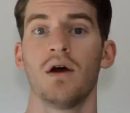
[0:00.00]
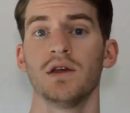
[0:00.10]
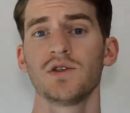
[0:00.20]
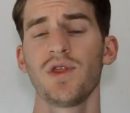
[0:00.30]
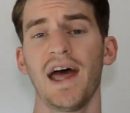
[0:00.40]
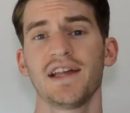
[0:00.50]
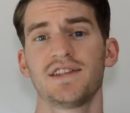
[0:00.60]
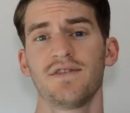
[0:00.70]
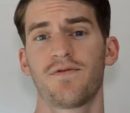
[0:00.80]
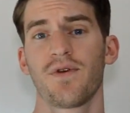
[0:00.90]
So that's
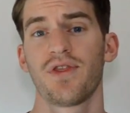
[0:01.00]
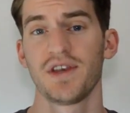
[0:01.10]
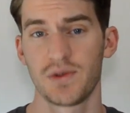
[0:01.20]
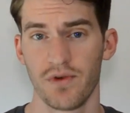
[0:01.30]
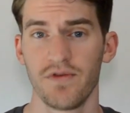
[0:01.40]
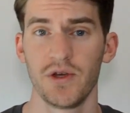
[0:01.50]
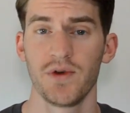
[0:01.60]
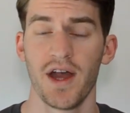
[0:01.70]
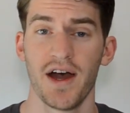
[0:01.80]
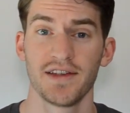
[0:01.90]
it for this review,
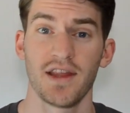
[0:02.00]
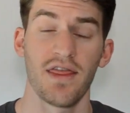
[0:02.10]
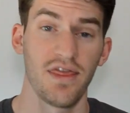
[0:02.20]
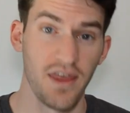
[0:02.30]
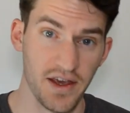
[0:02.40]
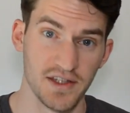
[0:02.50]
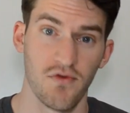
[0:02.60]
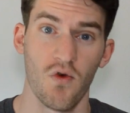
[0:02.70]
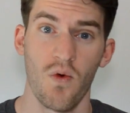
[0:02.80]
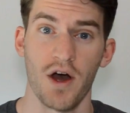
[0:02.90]
guys. Thanks
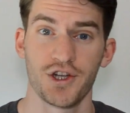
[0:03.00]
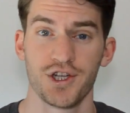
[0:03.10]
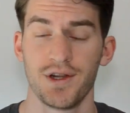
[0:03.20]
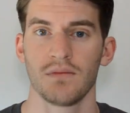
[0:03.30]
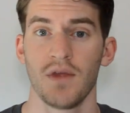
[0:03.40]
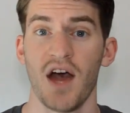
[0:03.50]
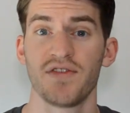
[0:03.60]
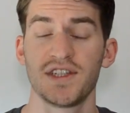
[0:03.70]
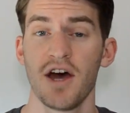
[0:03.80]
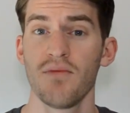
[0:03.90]
for watching. I have a
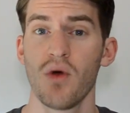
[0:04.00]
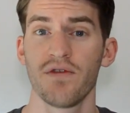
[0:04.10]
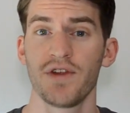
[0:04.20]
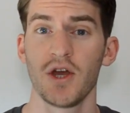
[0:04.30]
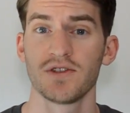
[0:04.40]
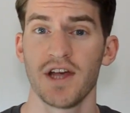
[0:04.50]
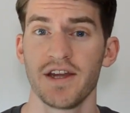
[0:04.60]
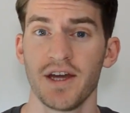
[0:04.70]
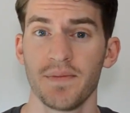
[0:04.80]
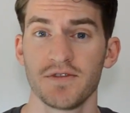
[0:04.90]
ton more videos
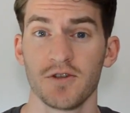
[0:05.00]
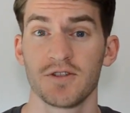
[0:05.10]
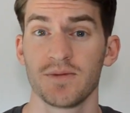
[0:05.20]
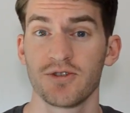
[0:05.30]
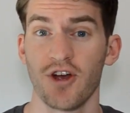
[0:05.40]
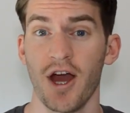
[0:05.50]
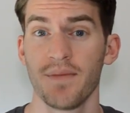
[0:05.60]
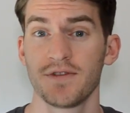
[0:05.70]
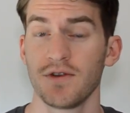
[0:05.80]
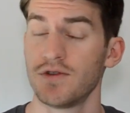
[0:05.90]
lined up, so subscribe
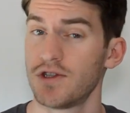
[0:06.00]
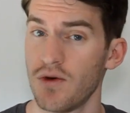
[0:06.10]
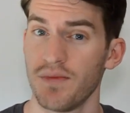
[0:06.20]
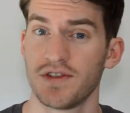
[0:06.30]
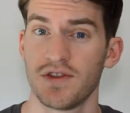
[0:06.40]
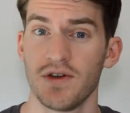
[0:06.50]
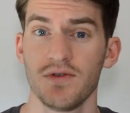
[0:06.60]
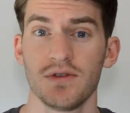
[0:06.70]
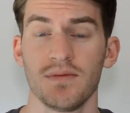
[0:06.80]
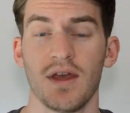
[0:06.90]
so you don't miss
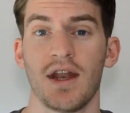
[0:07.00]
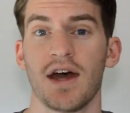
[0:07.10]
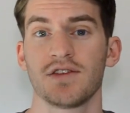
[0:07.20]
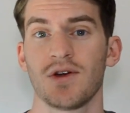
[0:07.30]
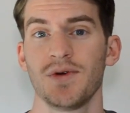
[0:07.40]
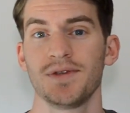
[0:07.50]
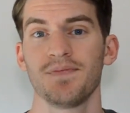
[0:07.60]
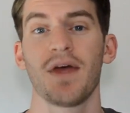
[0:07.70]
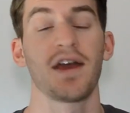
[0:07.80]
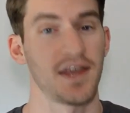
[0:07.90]
those. And as always,
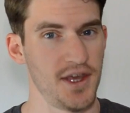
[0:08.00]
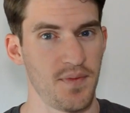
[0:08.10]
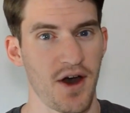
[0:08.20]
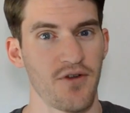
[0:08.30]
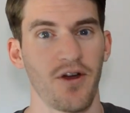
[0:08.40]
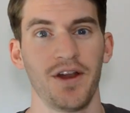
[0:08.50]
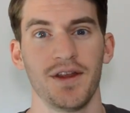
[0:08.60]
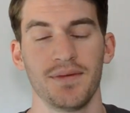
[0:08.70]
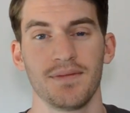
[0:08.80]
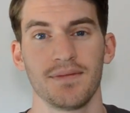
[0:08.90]
keep on running.